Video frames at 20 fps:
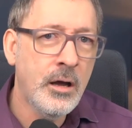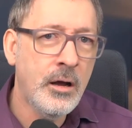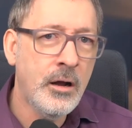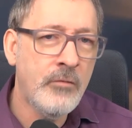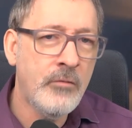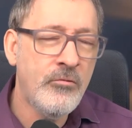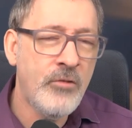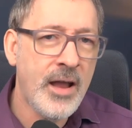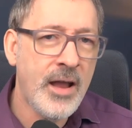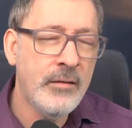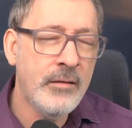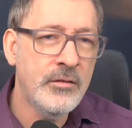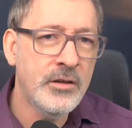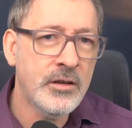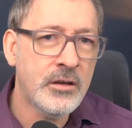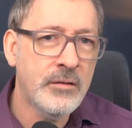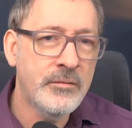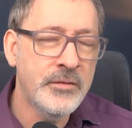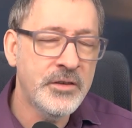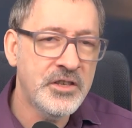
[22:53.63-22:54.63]
around a
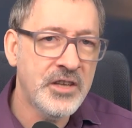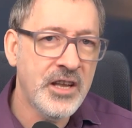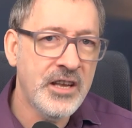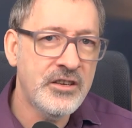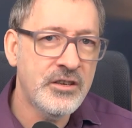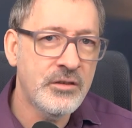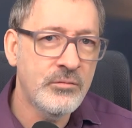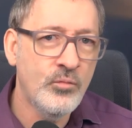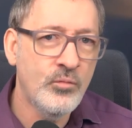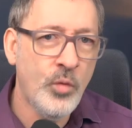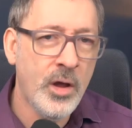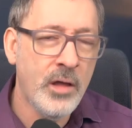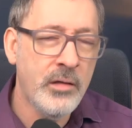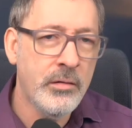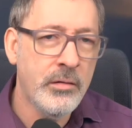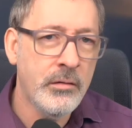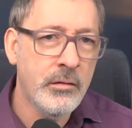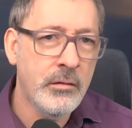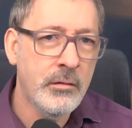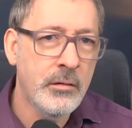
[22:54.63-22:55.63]
conversation
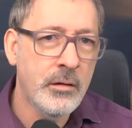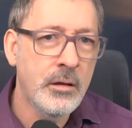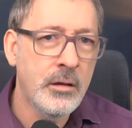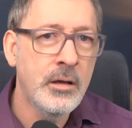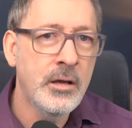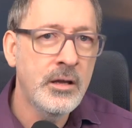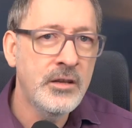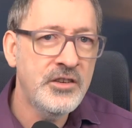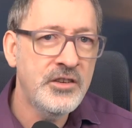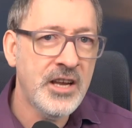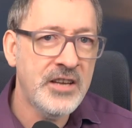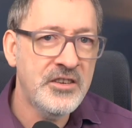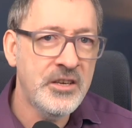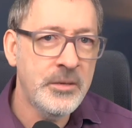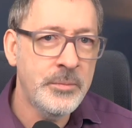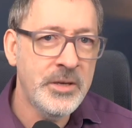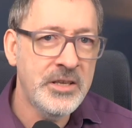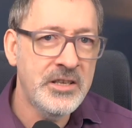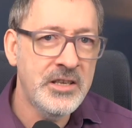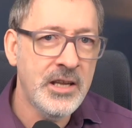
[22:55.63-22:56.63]
with
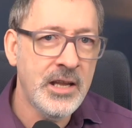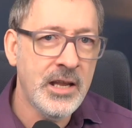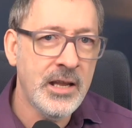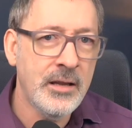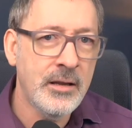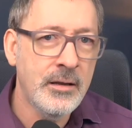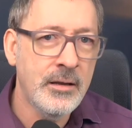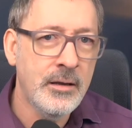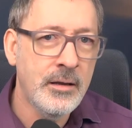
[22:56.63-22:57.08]
ChatGPT,